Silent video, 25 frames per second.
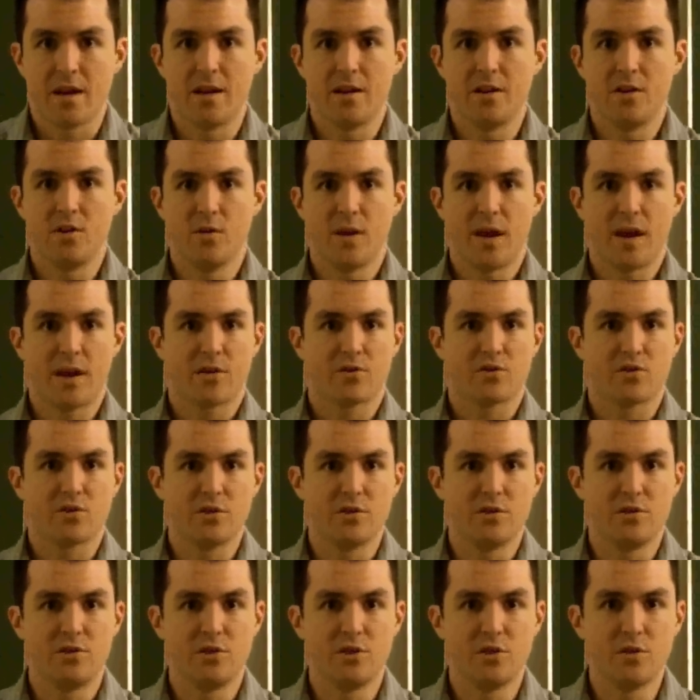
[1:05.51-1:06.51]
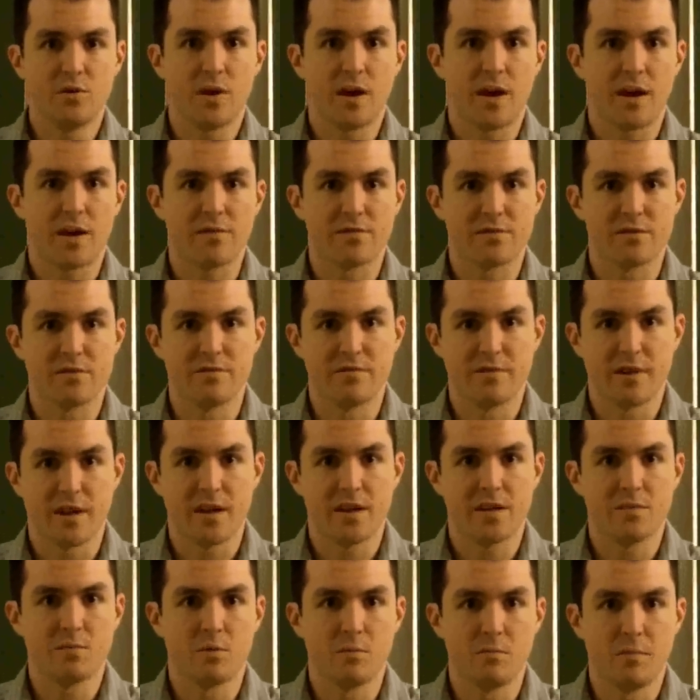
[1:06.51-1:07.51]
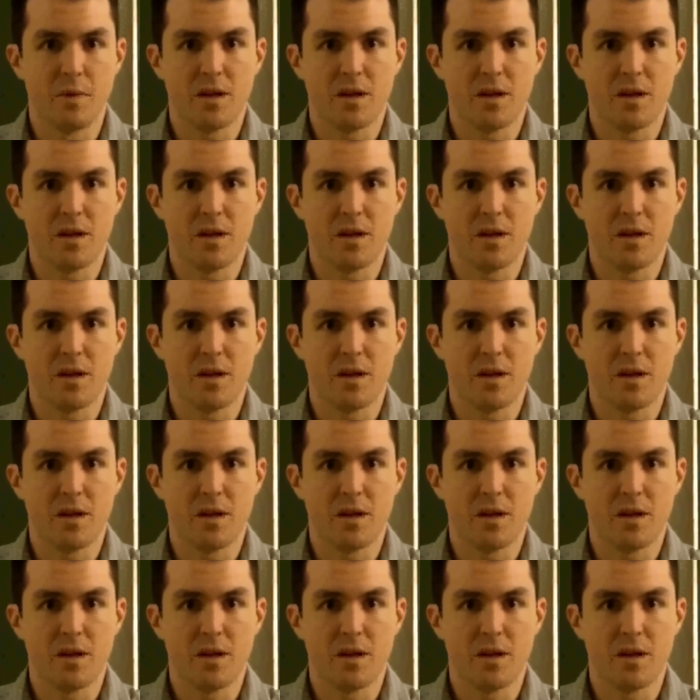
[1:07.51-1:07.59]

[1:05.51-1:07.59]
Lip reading: You actually do have some valuable